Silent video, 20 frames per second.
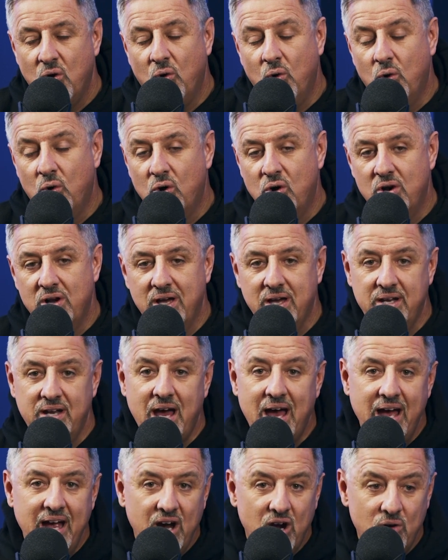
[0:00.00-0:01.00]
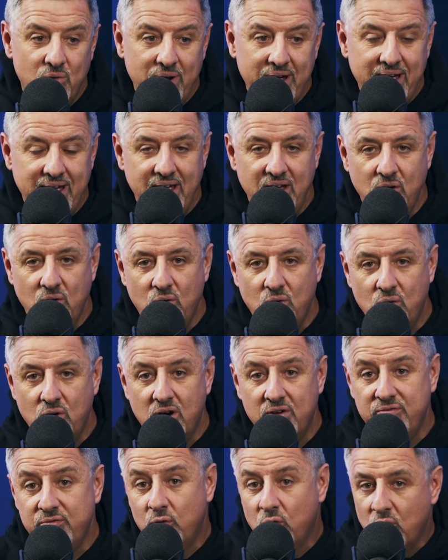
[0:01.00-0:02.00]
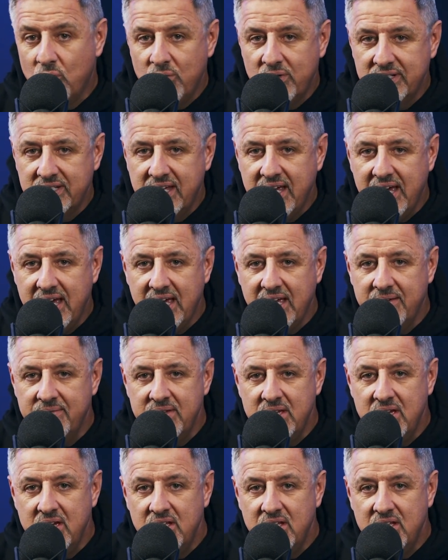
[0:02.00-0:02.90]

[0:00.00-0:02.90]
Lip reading: or an IRA or a 401k,